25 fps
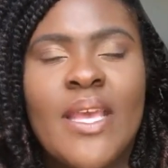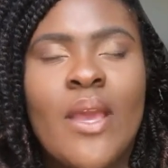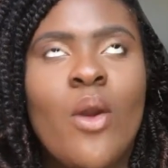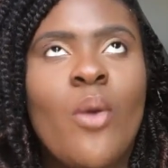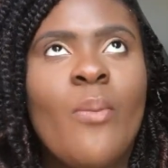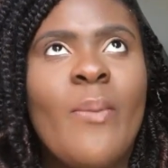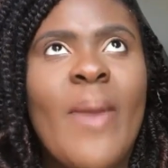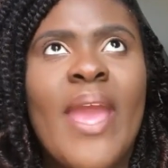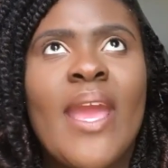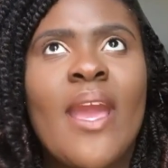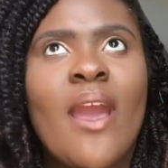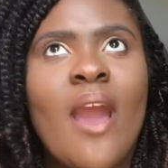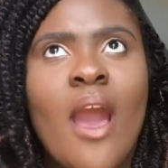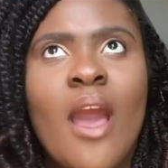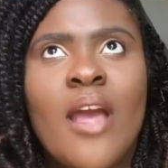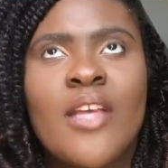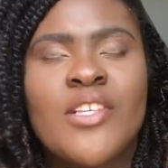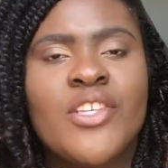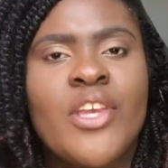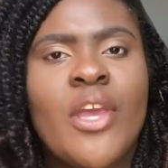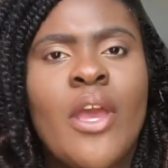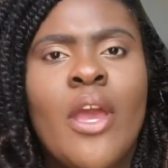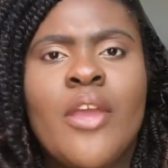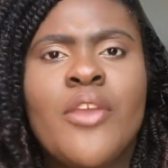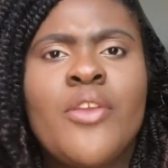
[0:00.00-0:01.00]
oh my
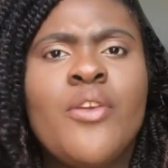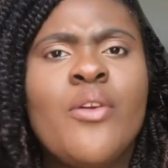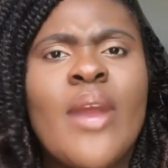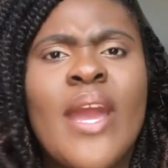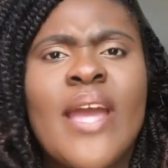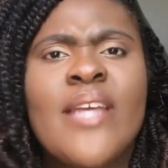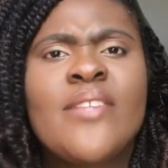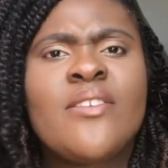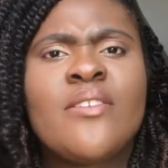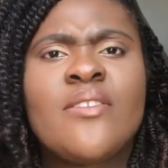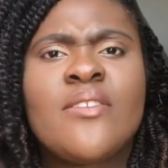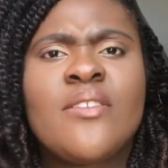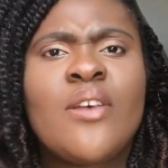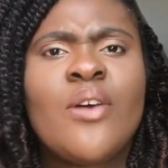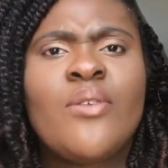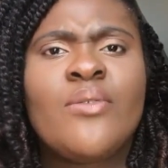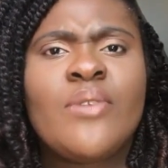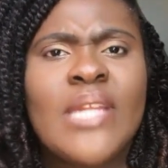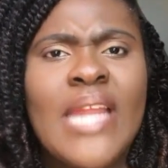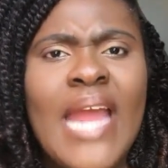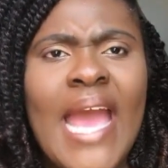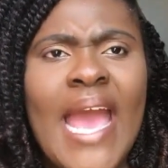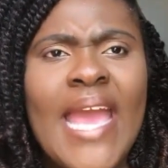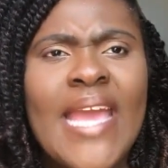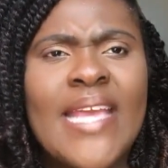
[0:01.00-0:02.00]
gosh, you guys are so
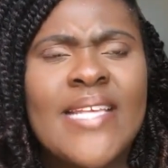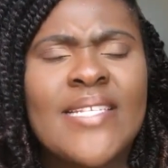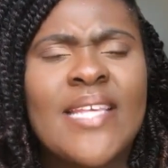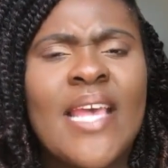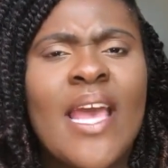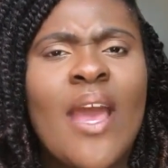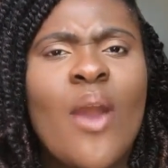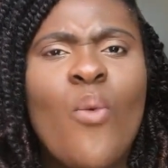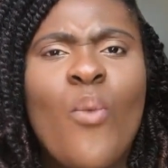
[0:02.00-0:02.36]
nice.